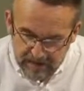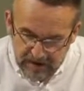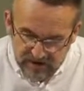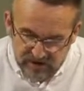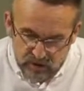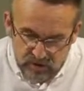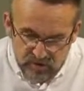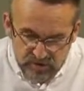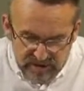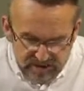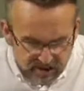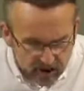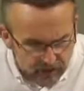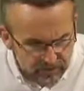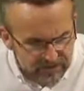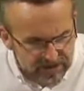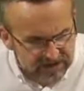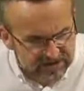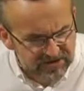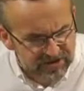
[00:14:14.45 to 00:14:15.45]
And so as we
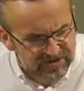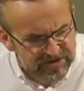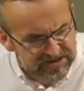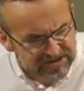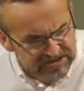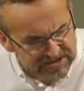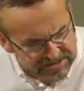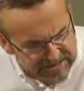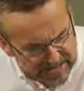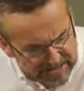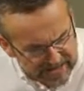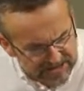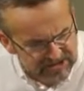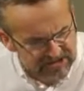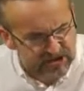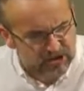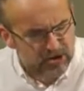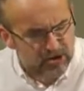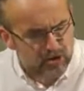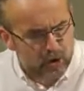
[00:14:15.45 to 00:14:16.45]
come then to this
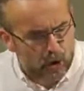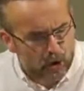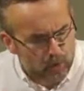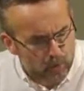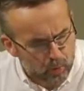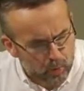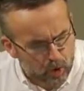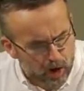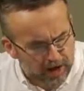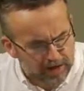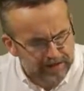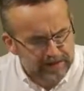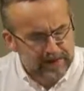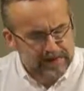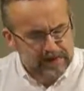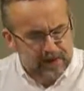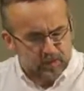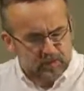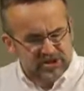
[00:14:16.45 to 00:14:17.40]
text in John 1,